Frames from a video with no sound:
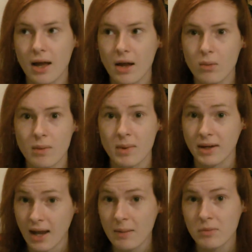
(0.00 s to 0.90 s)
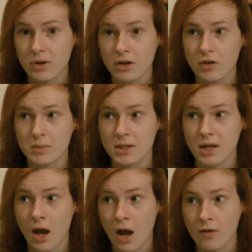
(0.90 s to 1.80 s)
uh, where my camera corrupted
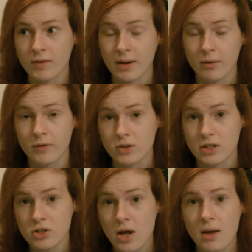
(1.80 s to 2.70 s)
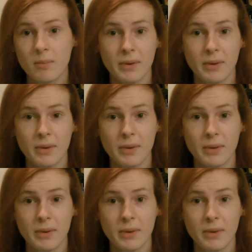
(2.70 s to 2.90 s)
half an hour footage,